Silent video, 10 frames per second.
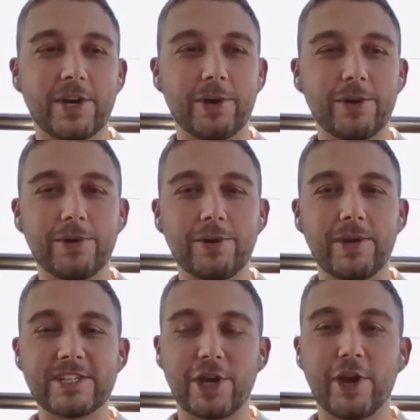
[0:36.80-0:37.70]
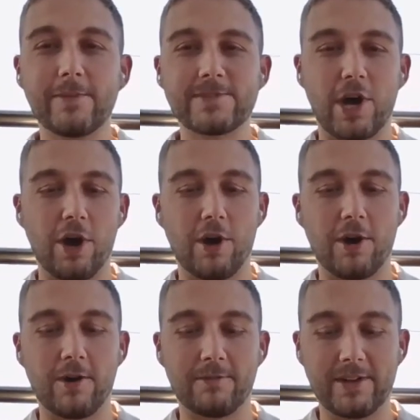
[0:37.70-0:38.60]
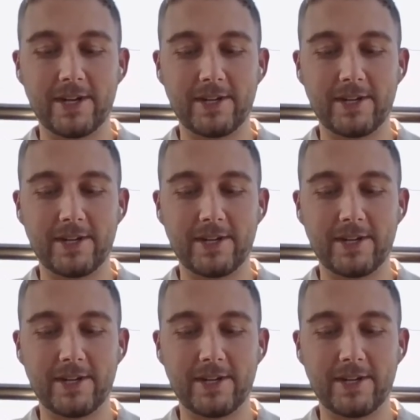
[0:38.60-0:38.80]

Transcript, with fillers: So, in terms of